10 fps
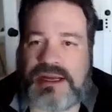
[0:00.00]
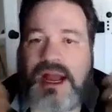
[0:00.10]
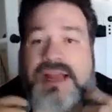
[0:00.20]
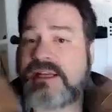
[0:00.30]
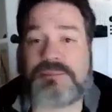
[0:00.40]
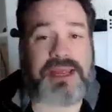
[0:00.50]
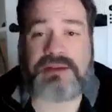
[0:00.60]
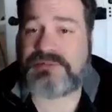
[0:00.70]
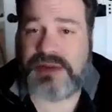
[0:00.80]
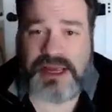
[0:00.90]
I can
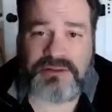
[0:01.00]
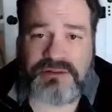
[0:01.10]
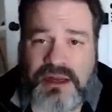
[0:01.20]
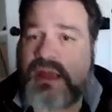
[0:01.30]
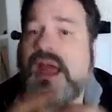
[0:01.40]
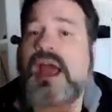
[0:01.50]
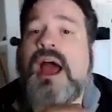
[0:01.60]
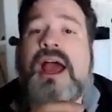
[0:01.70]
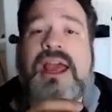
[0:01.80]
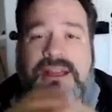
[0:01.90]
paint fast.
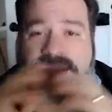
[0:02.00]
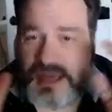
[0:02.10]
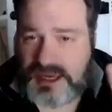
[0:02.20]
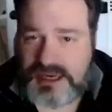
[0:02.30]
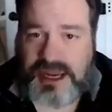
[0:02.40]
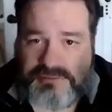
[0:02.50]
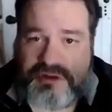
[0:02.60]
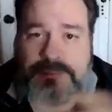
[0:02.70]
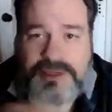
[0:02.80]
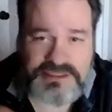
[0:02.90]
And I have
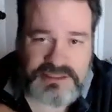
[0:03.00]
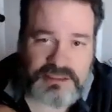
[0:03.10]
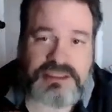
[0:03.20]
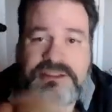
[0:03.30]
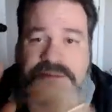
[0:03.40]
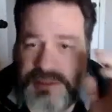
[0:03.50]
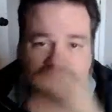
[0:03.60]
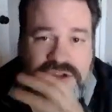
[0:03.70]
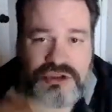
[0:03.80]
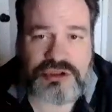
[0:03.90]
it on my suck list
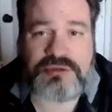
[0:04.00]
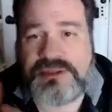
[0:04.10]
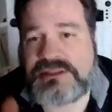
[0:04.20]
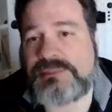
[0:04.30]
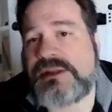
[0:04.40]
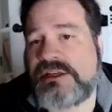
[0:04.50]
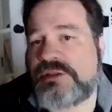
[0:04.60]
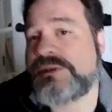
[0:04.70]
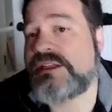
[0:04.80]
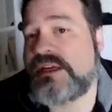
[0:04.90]
because it shouldn't be something I
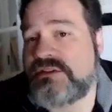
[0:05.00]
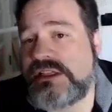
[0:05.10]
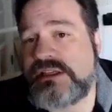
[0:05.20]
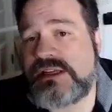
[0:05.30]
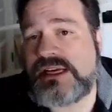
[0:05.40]
should be touching.